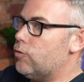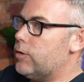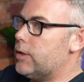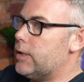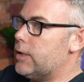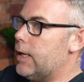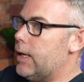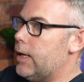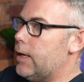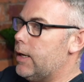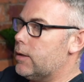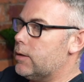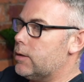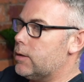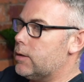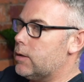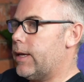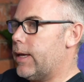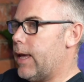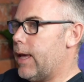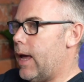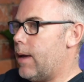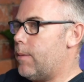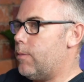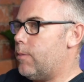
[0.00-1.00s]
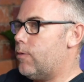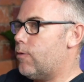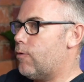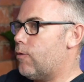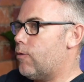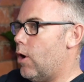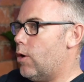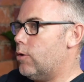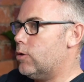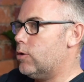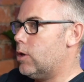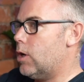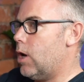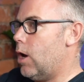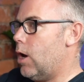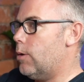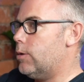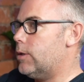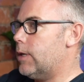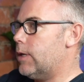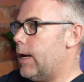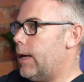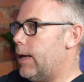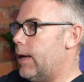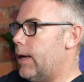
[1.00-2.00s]
resilience. The game throws
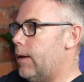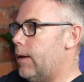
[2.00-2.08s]
loads at you.